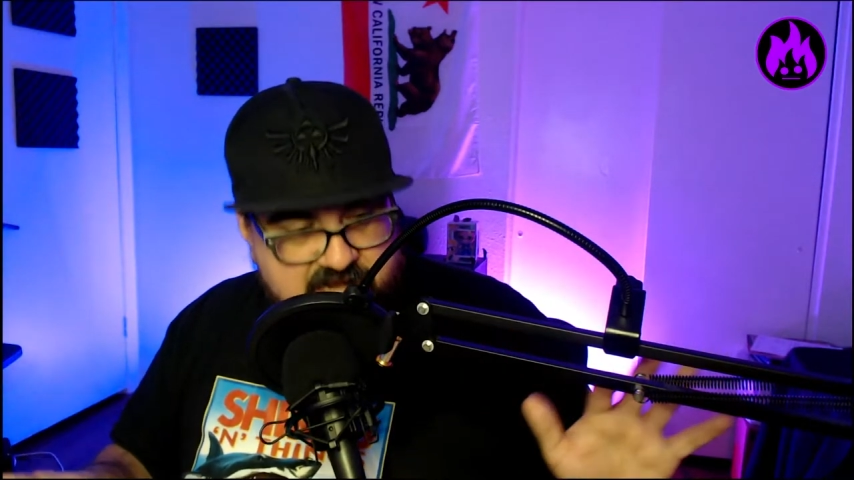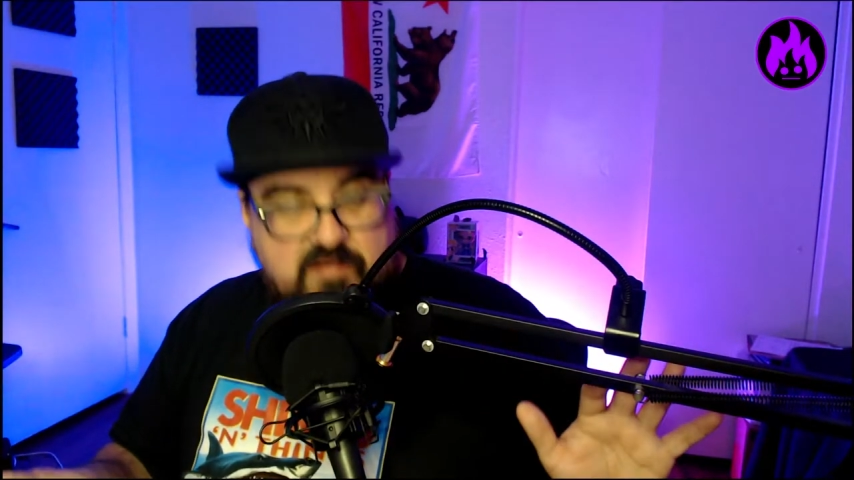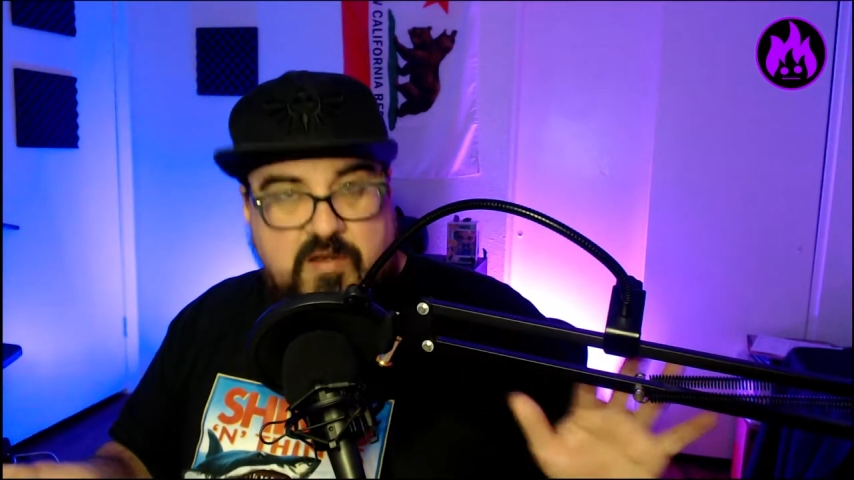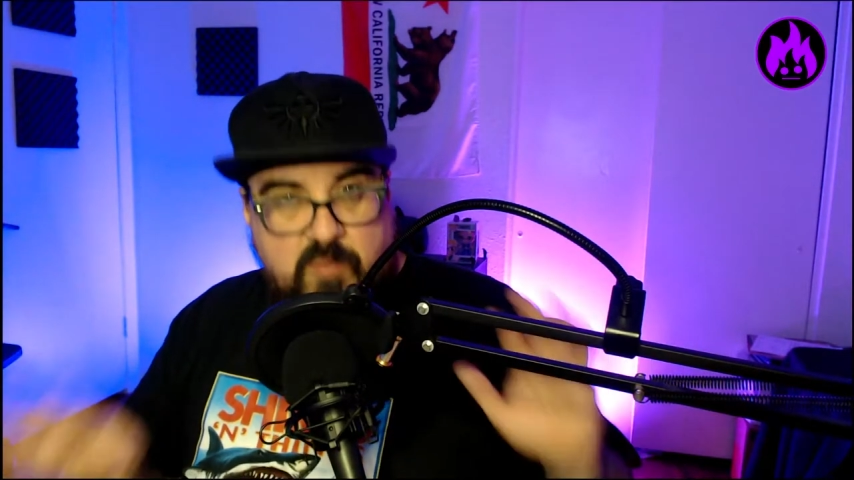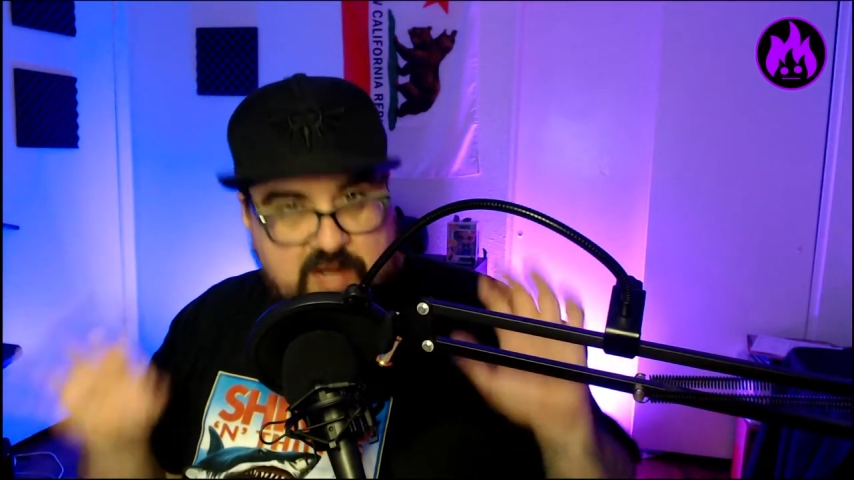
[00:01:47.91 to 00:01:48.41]
You
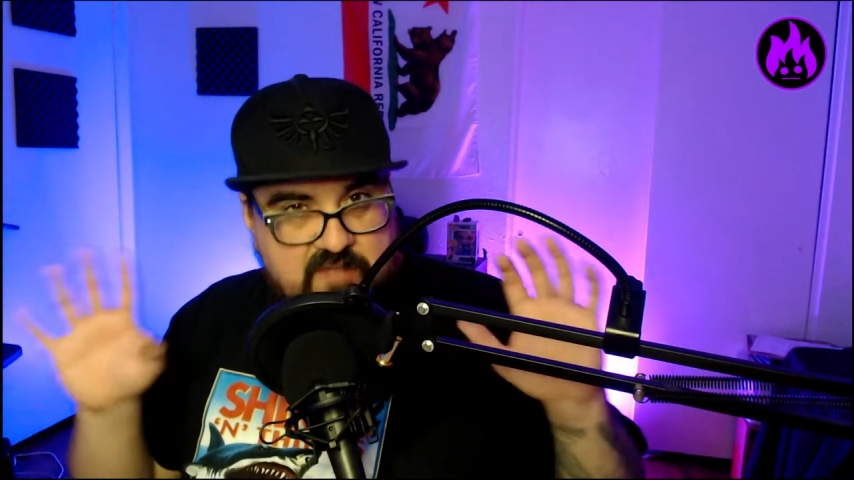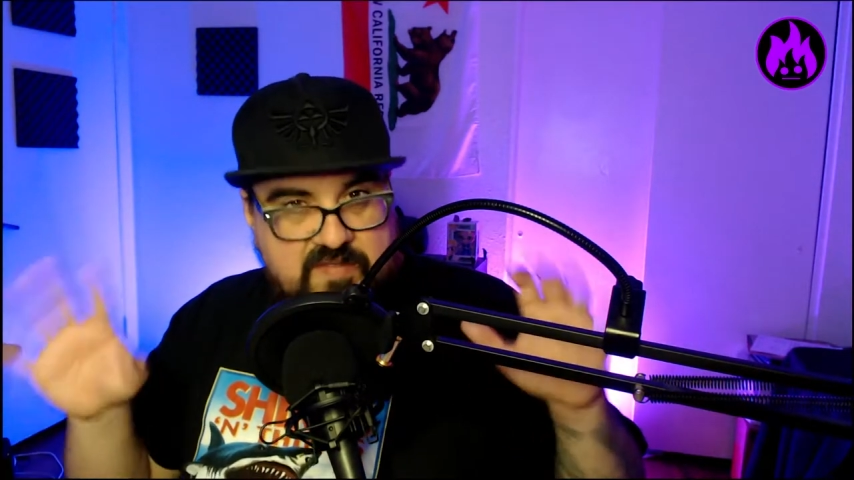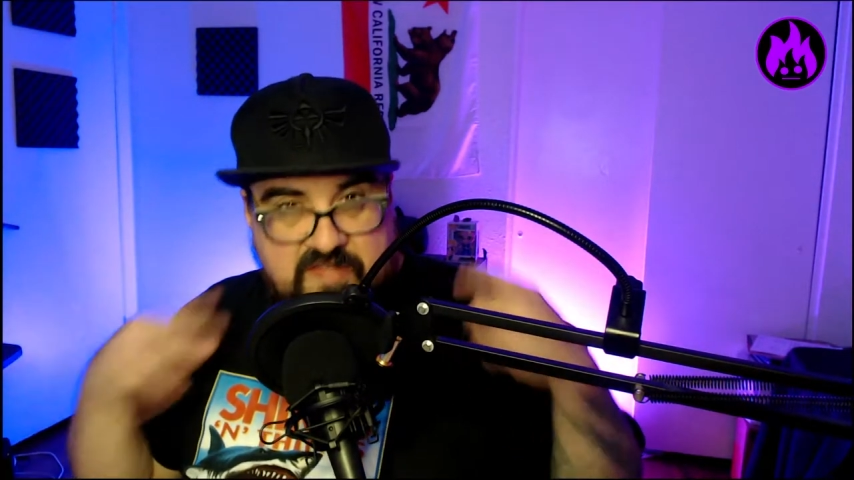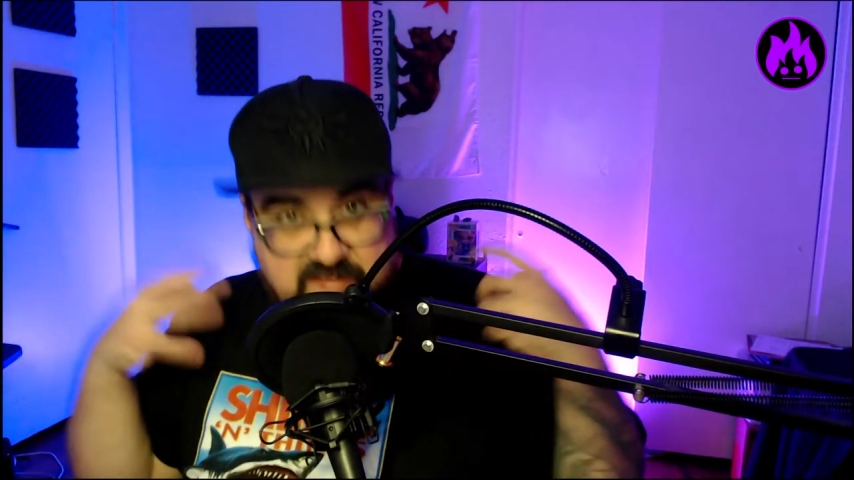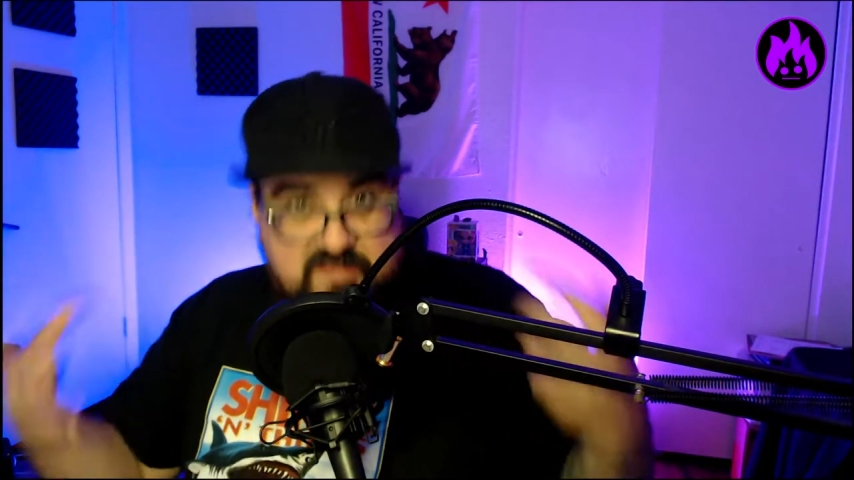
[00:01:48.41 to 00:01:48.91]
know,
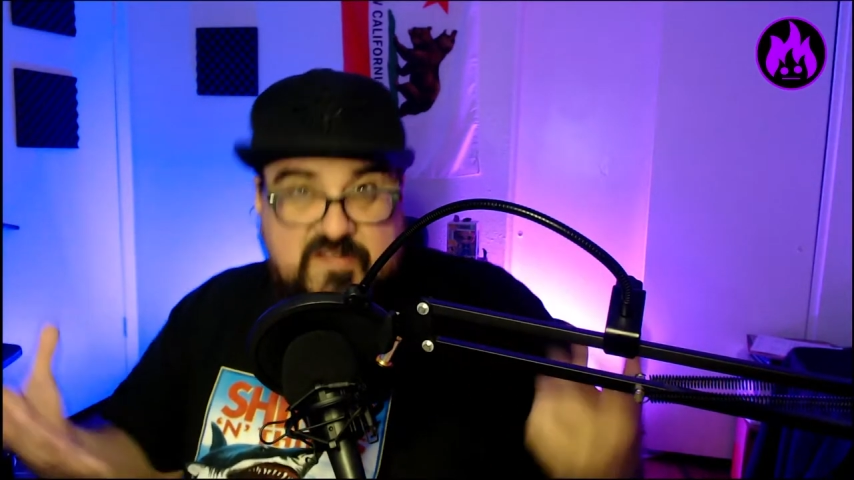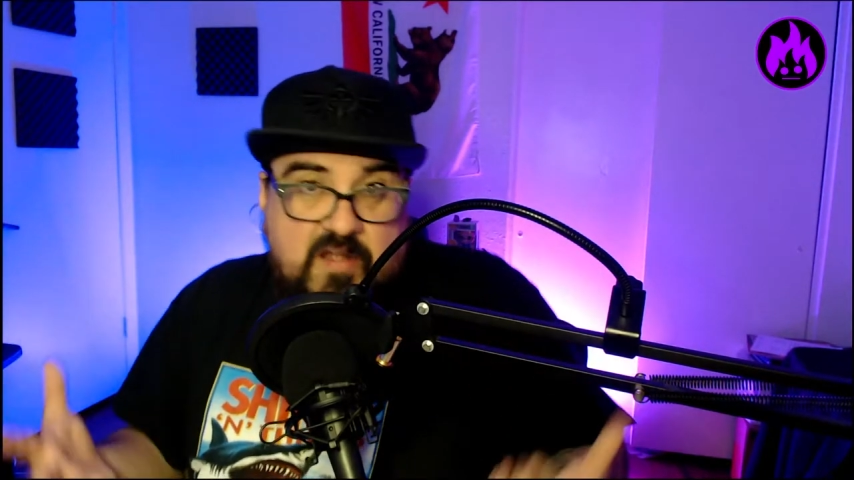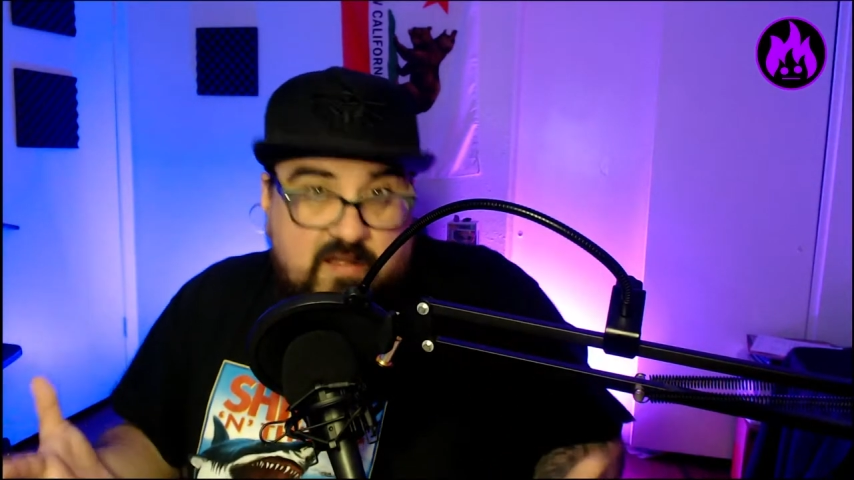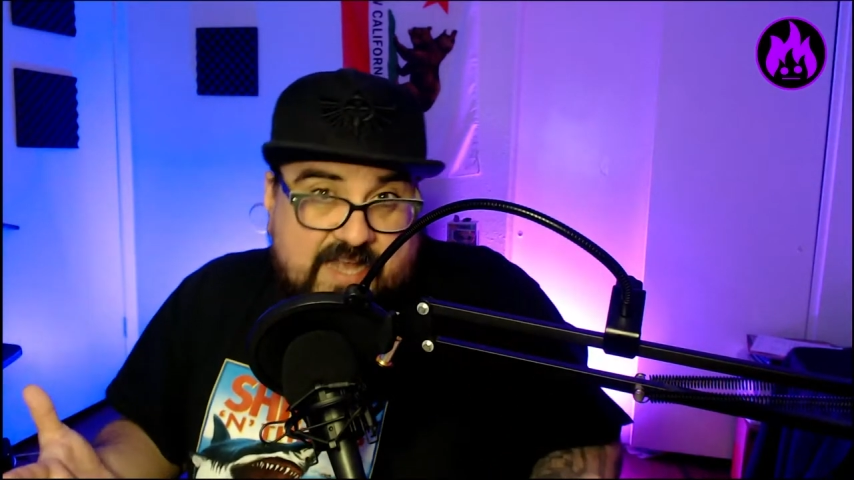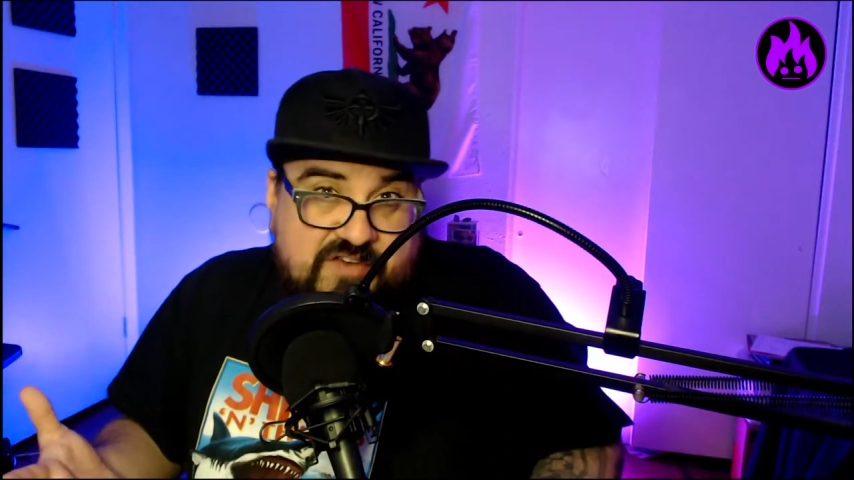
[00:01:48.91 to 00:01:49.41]
this is a
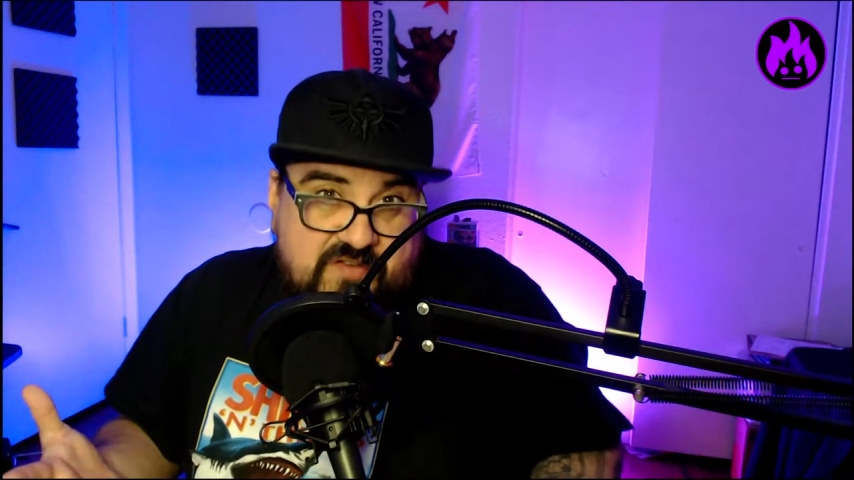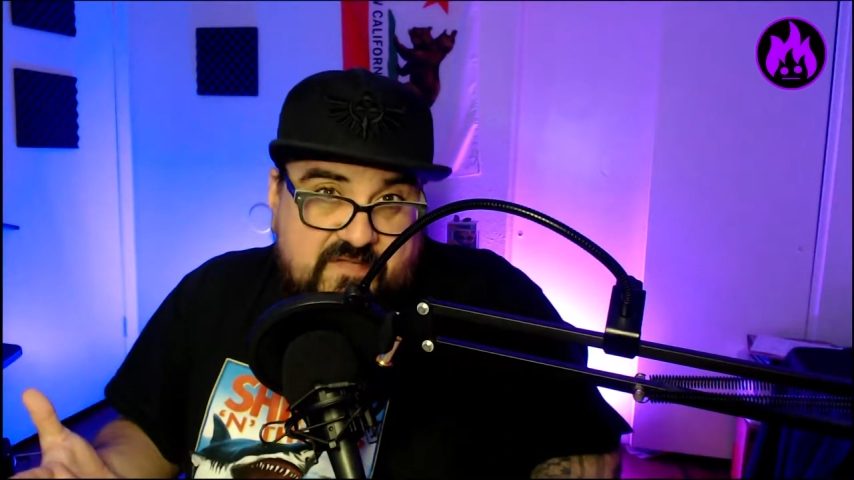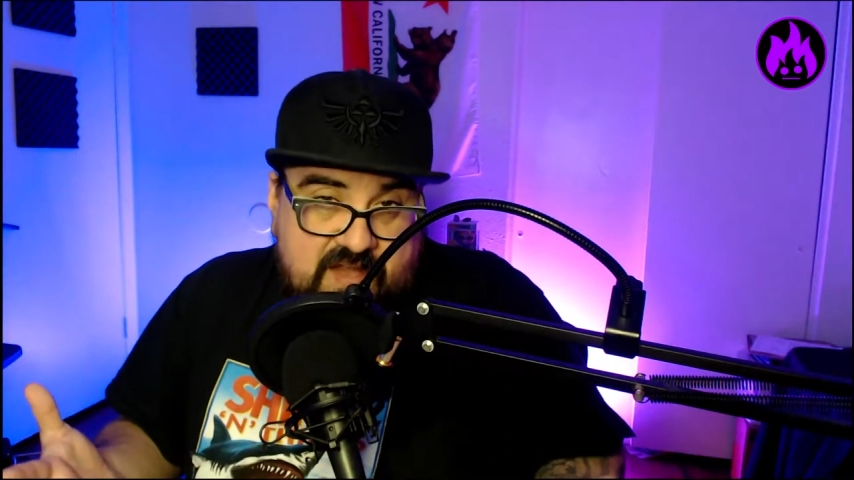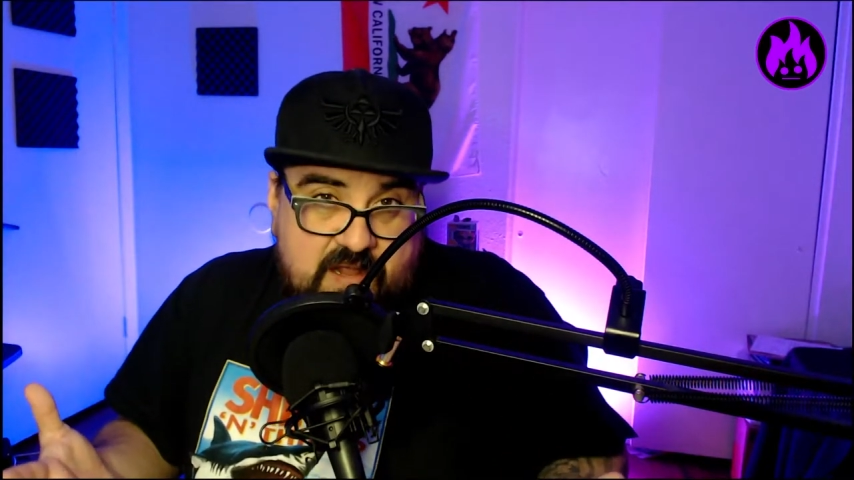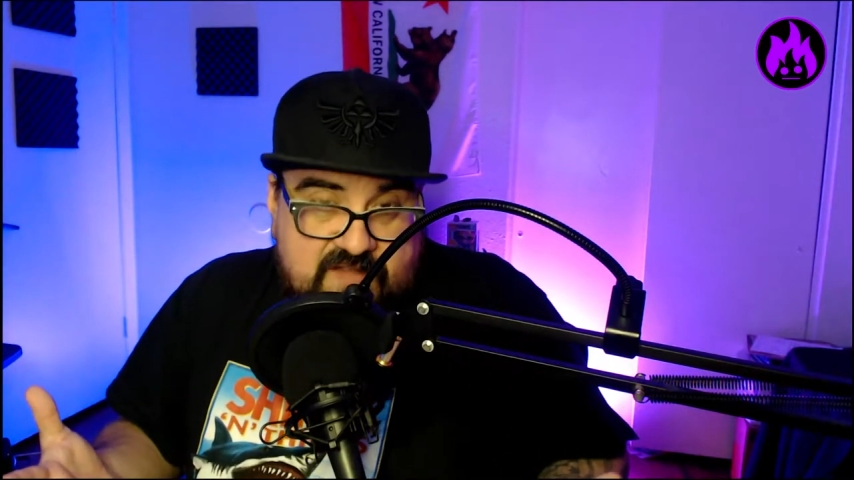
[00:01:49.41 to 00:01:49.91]
collection
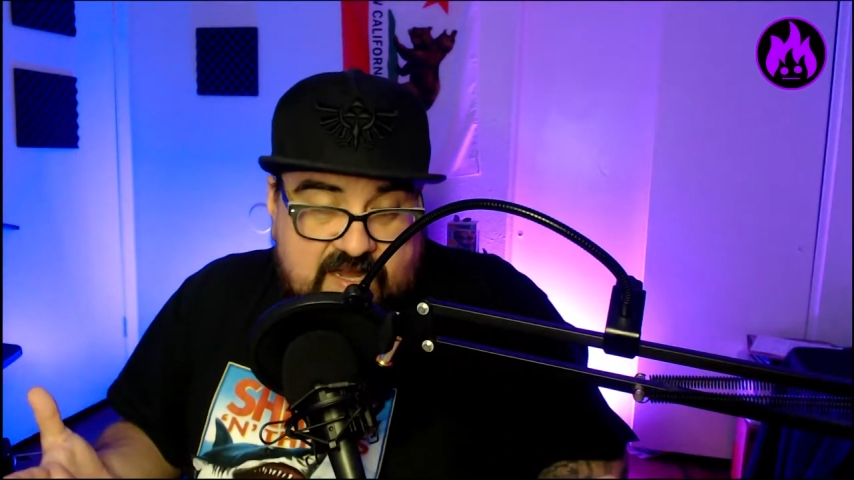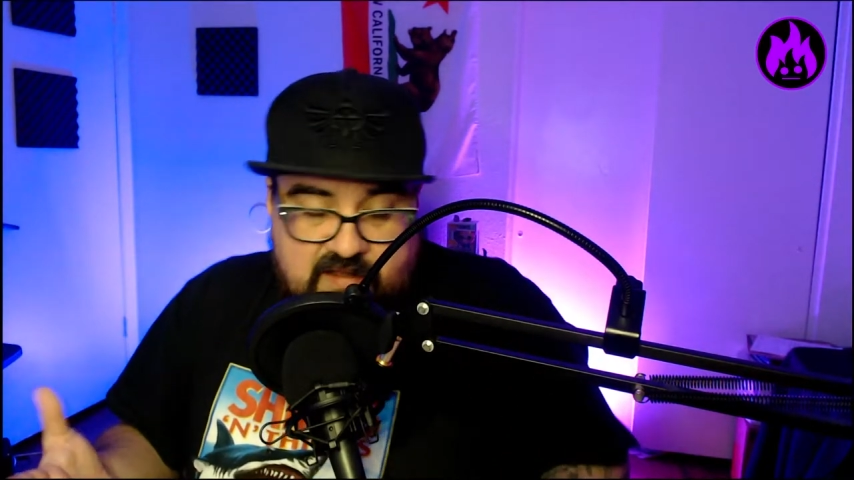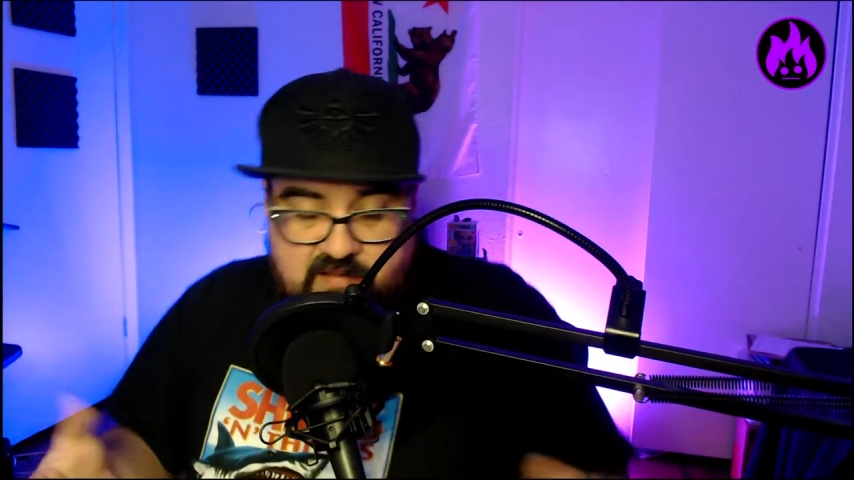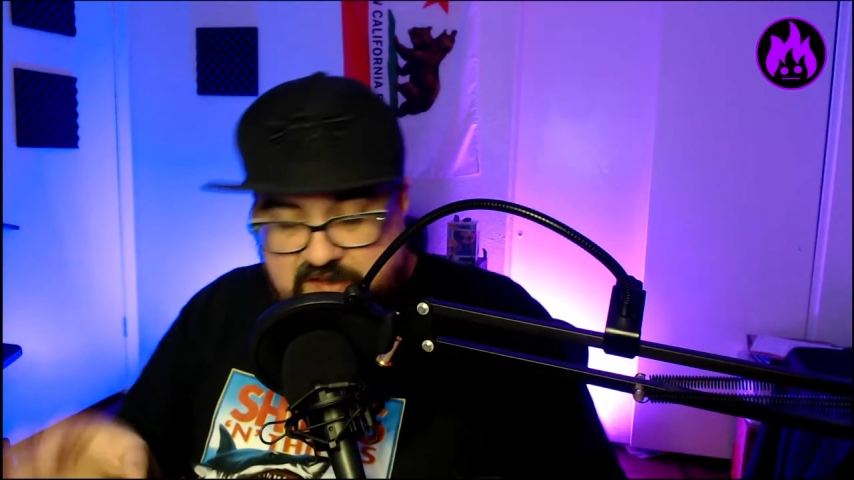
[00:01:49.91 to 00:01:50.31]
video technically,